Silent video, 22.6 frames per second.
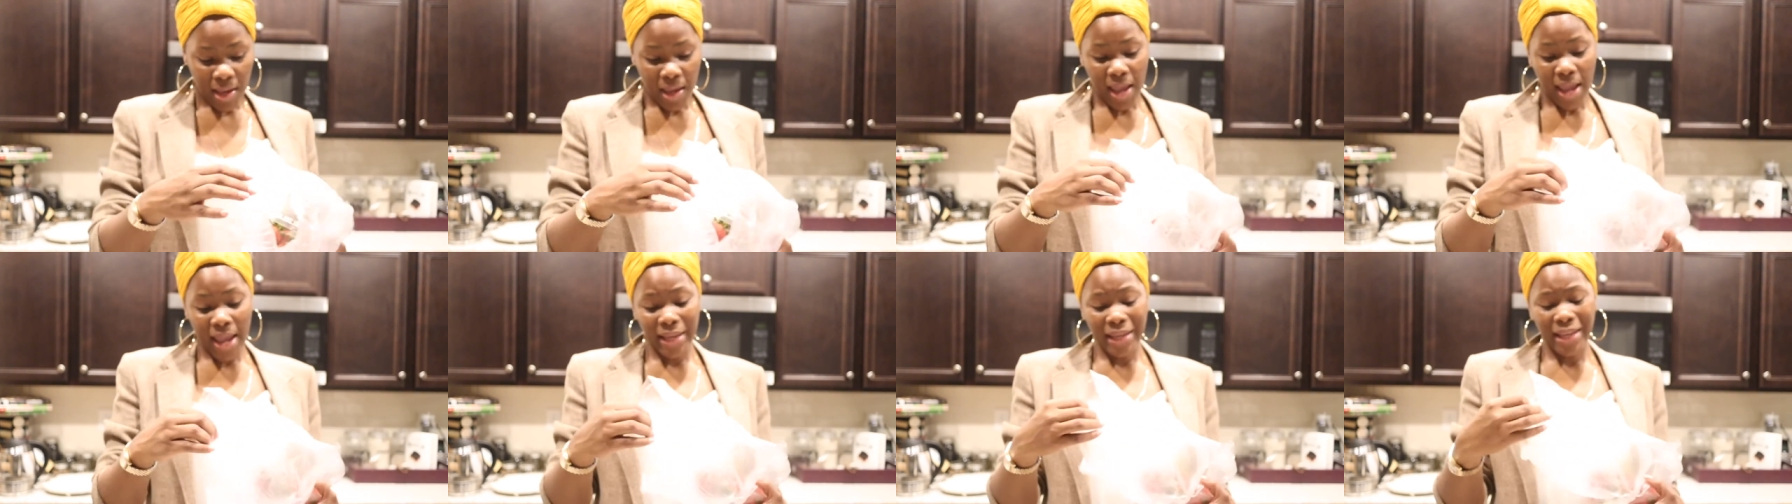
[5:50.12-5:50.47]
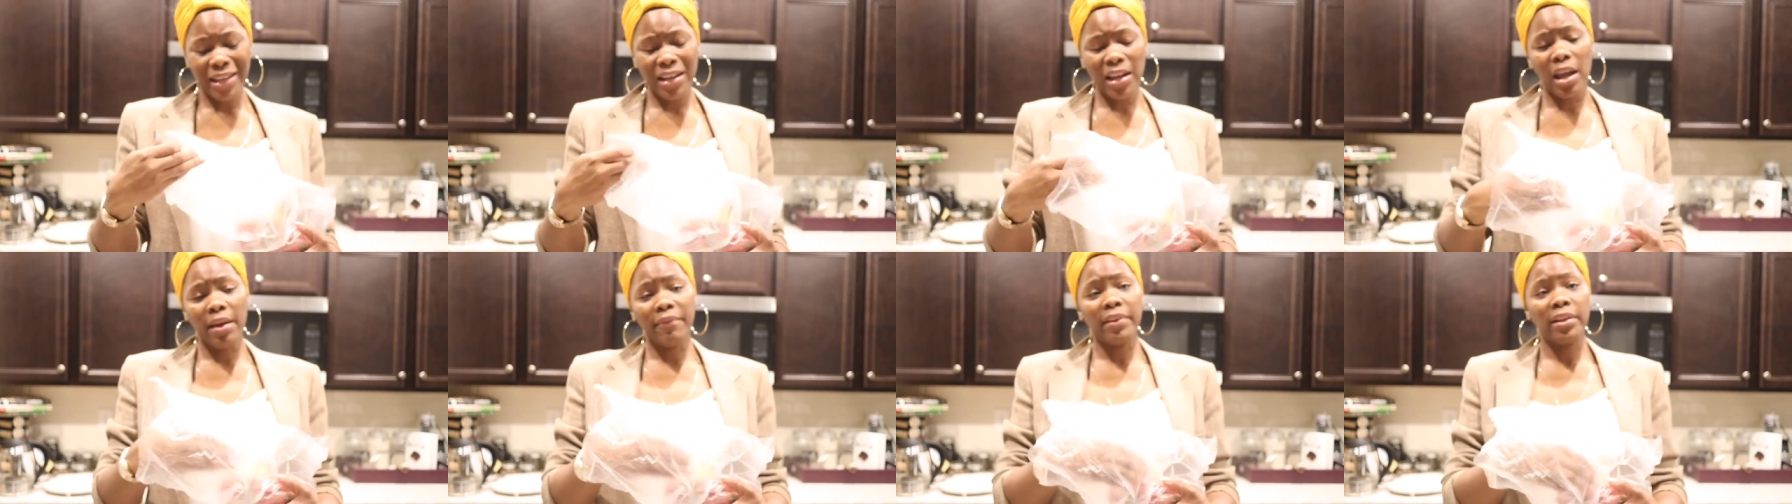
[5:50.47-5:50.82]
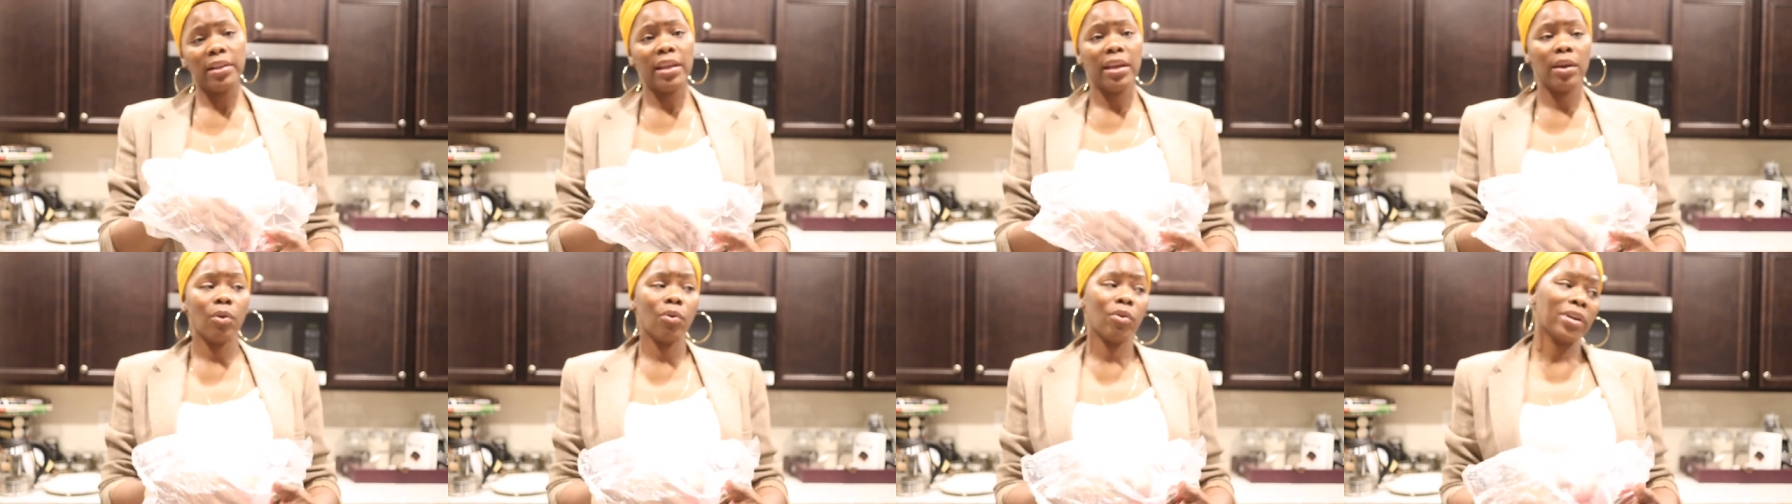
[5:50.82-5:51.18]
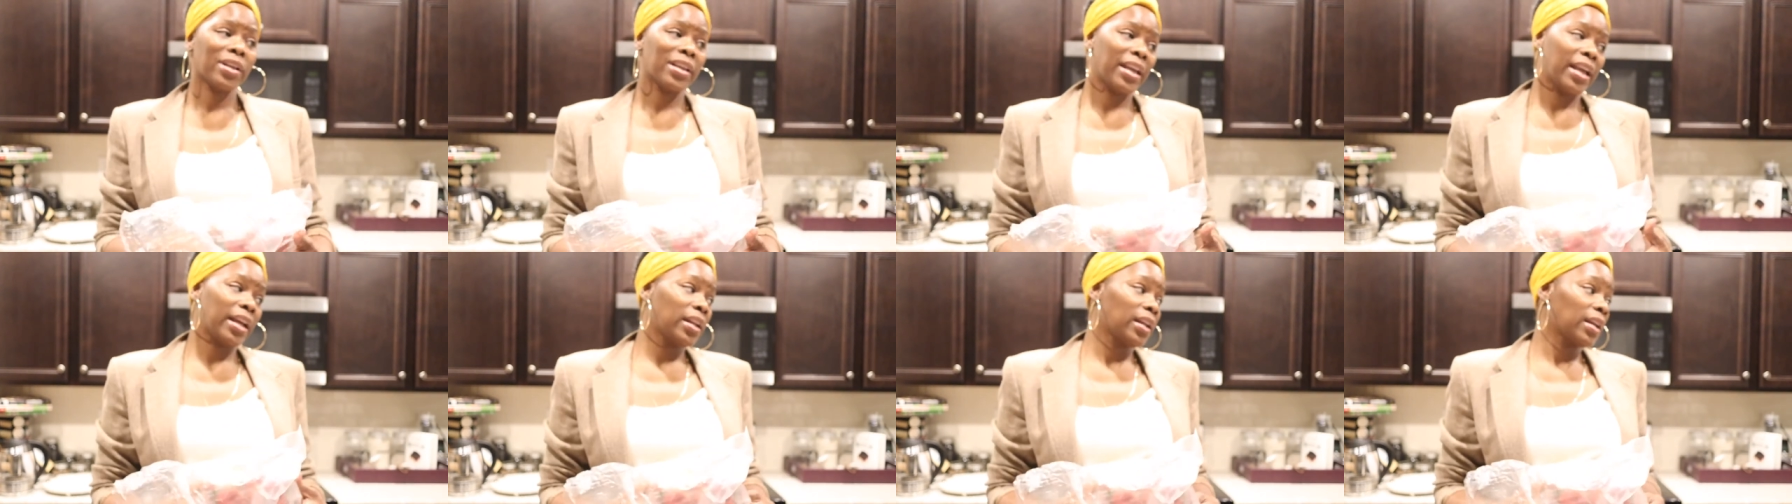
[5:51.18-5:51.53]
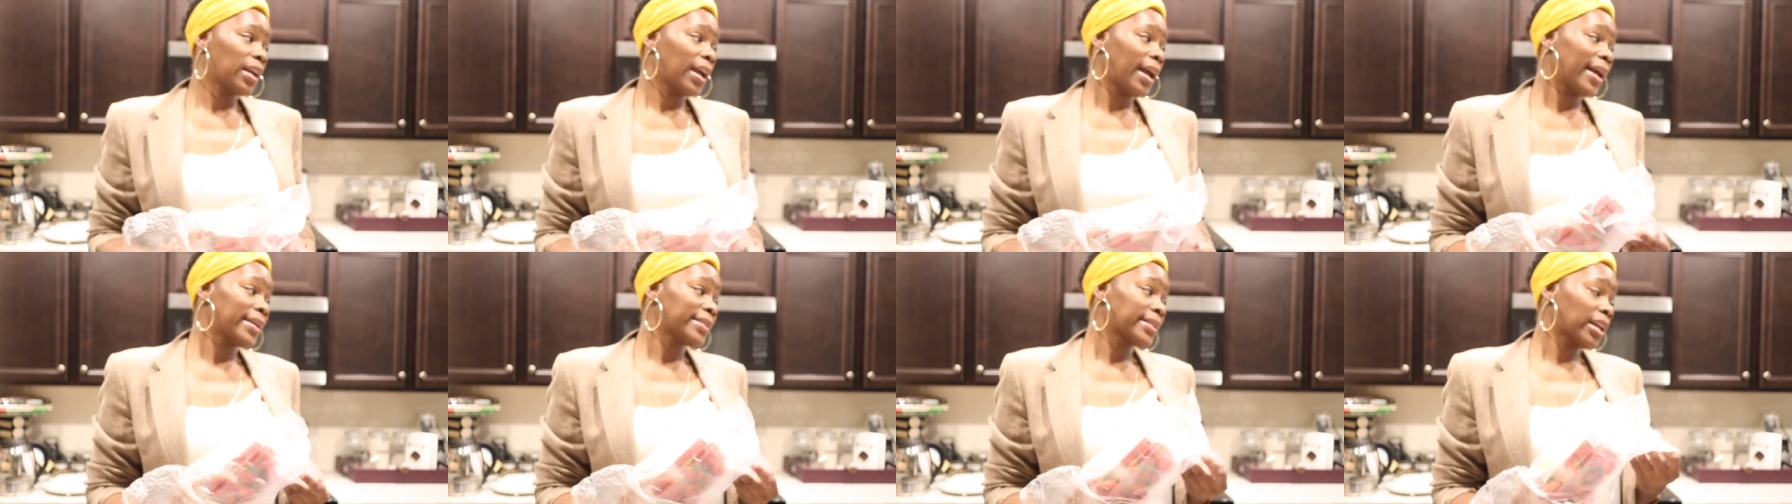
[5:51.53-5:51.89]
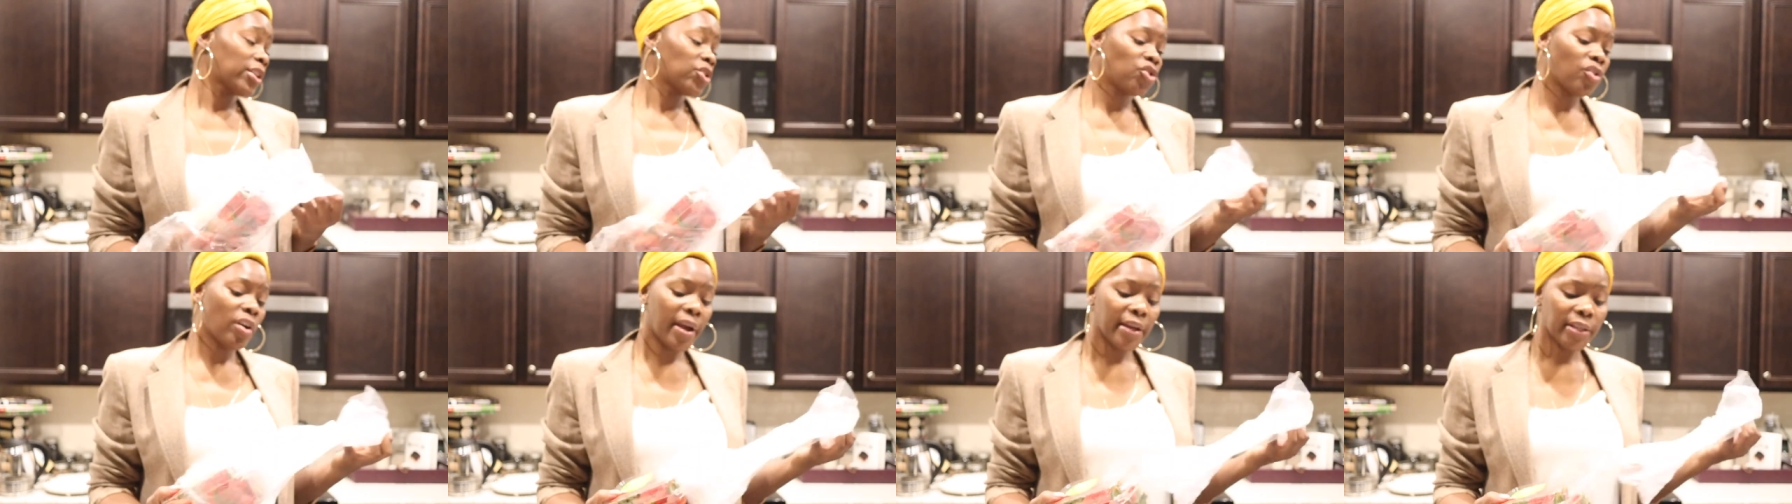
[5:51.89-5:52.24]
I get everything organic, guys. I
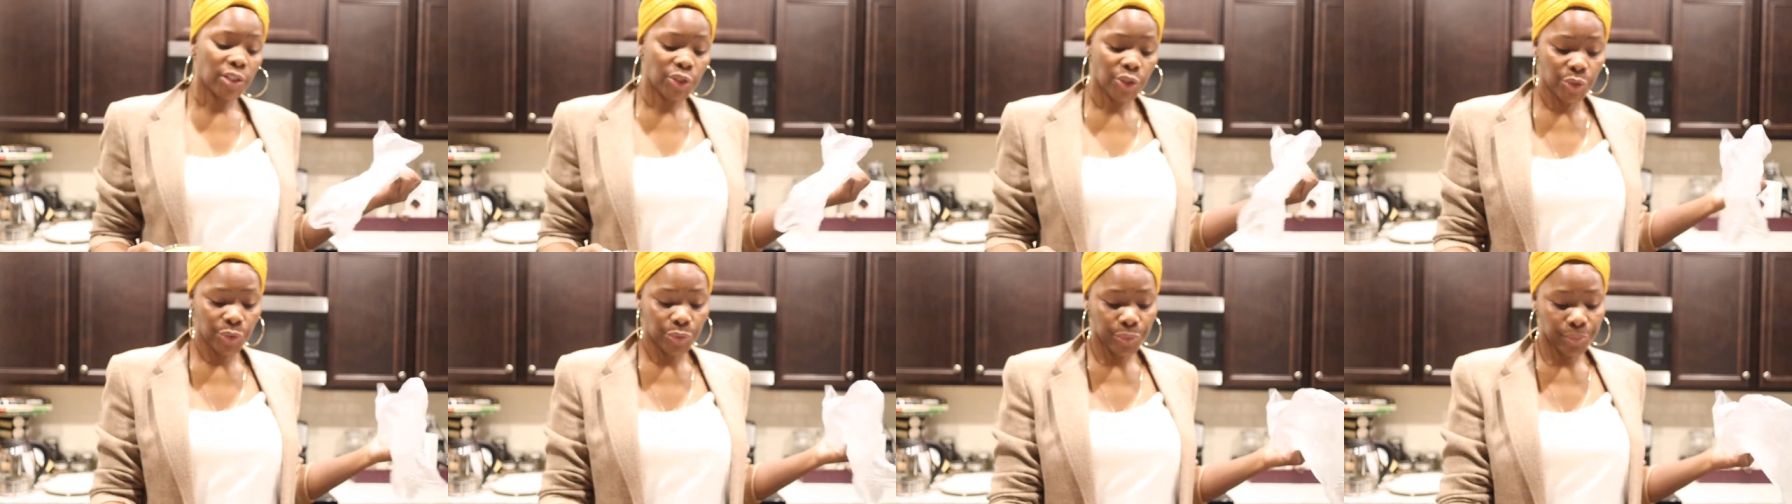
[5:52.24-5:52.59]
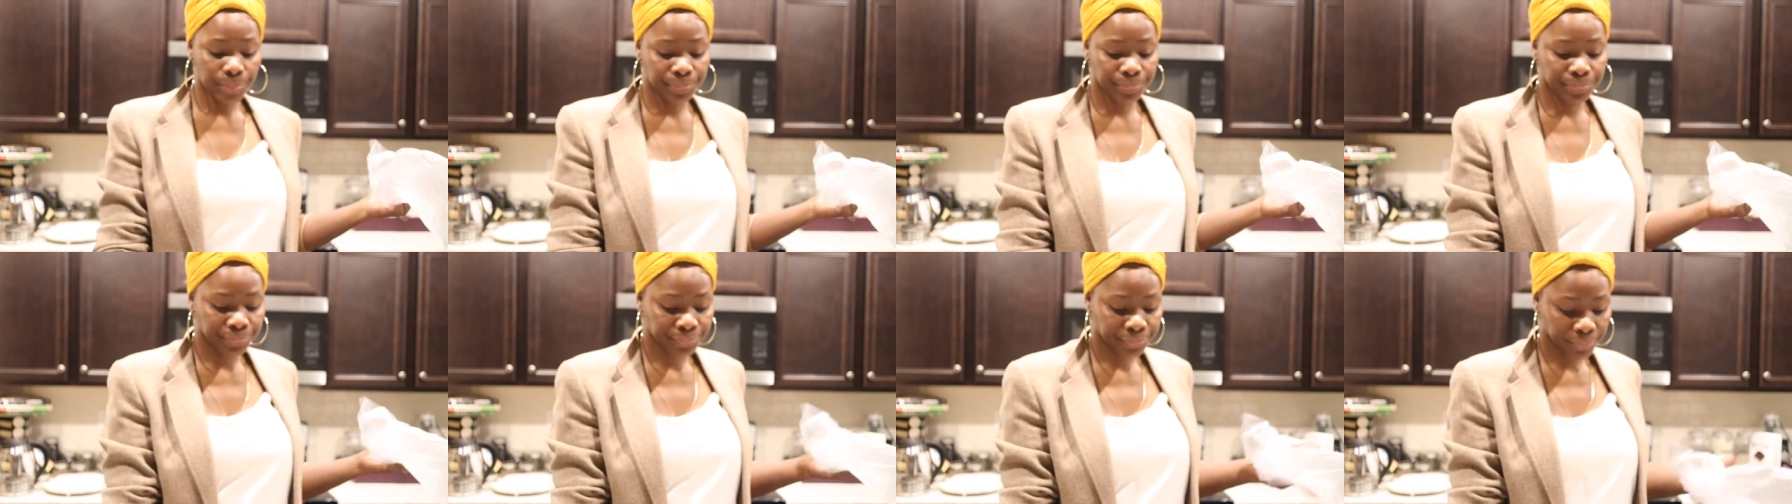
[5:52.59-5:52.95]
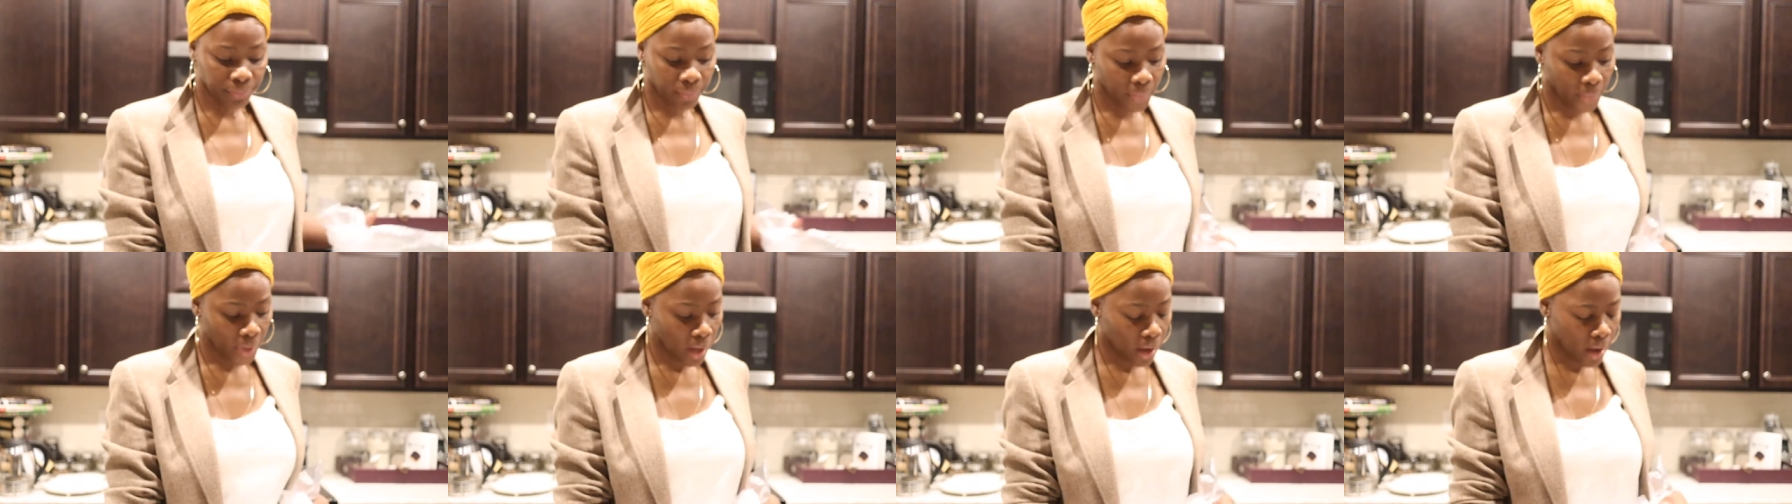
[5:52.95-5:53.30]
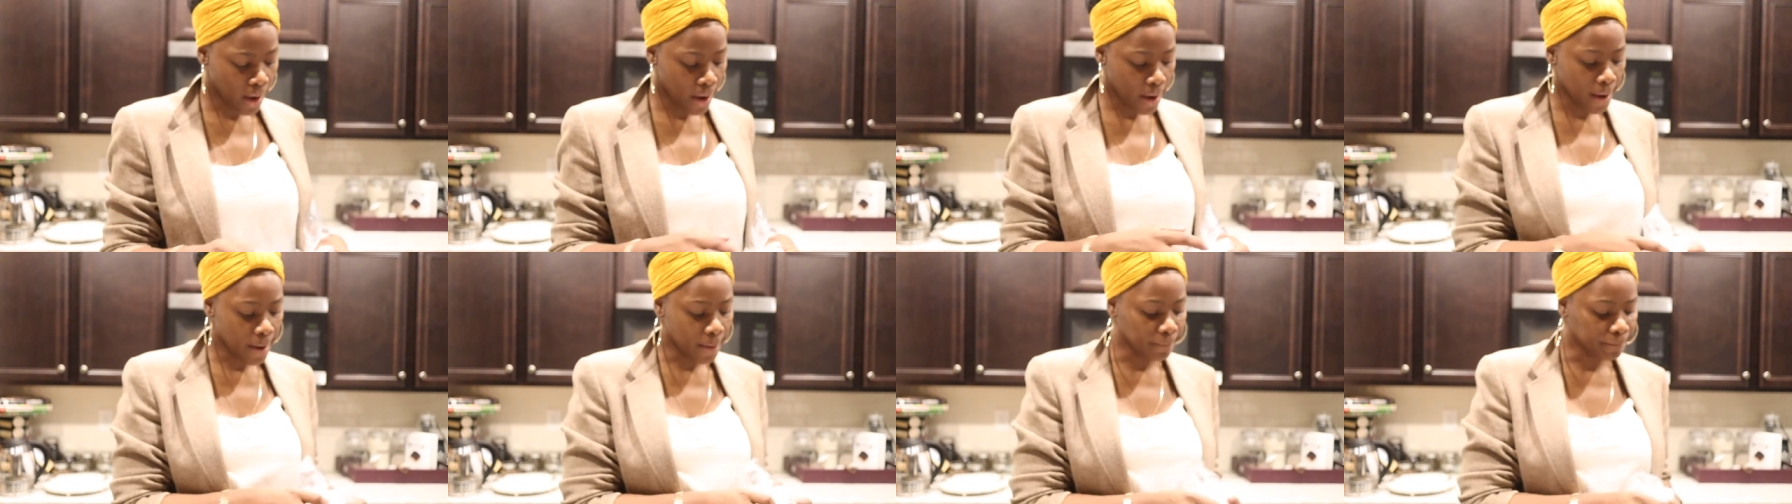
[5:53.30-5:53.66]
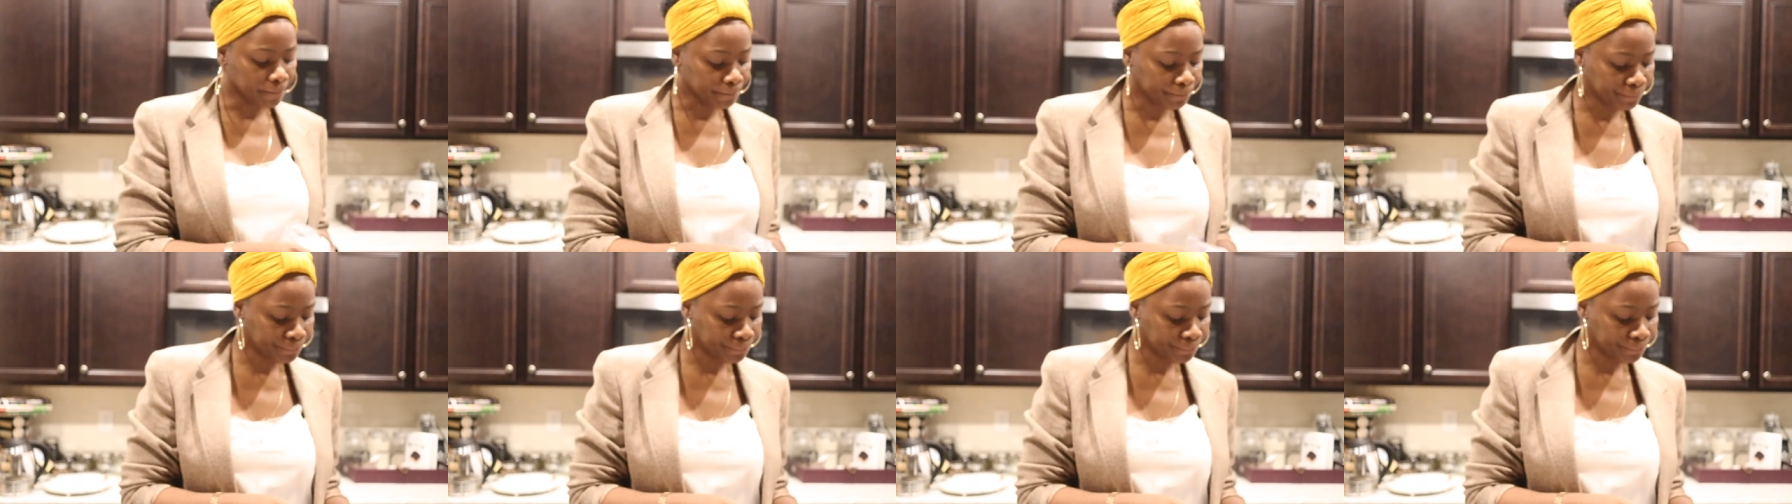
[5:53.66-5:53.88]
try to. Um,